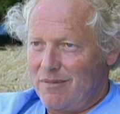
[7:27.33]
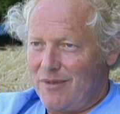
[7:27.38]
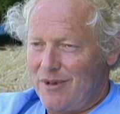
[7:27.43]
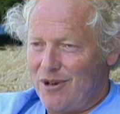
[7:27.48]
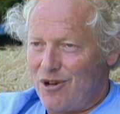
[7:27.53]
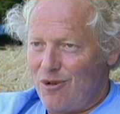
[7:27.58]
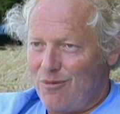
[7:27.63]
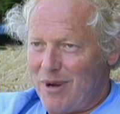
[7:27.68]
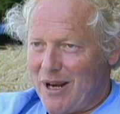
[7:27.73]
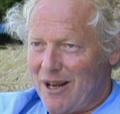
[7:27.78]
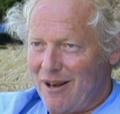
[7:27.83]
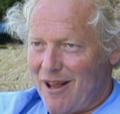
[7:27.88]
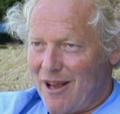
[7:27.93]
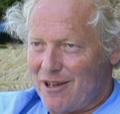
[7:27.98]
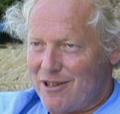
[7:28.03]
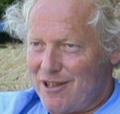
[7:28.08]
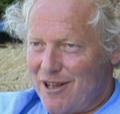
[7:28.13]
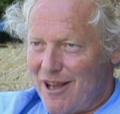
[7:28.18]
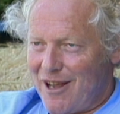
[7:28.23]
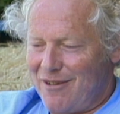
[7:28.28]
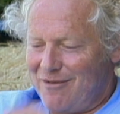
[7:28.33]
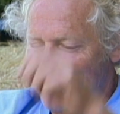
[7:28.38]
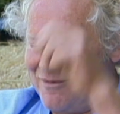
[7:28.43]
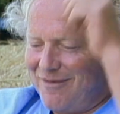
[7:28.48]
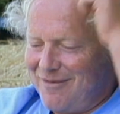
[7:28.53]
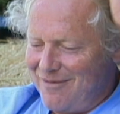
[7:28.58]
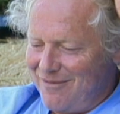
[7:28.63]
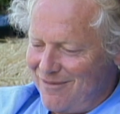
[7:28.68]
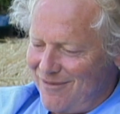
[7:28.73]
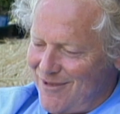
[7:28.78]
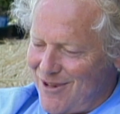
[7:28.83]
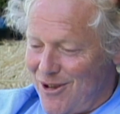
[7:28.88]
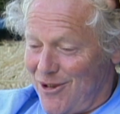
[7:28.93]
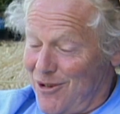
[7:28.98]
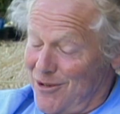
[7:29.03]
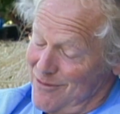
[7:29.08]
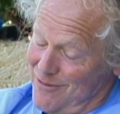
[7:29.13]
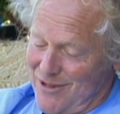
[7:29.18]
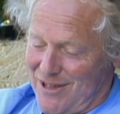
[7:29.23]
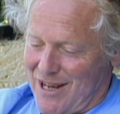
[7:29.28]
Nobody likes that. Well,
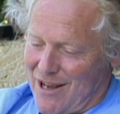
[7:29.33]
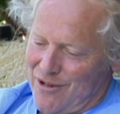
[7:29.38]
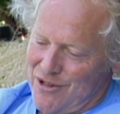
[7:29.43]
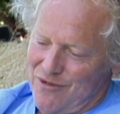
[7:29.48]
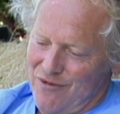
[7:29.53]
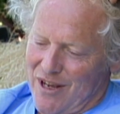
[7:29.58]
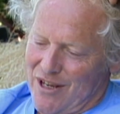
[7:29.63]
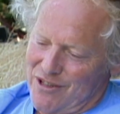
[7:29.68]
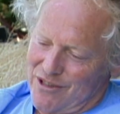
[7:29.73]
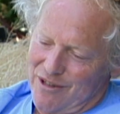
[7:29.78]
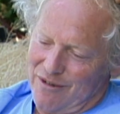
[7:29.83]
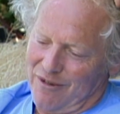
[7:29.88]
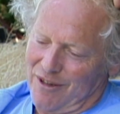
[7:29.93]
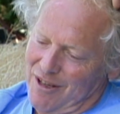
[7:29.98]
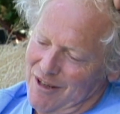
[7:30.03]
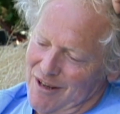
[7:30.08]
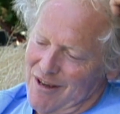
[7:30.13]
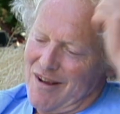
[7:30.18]
that sounds festive.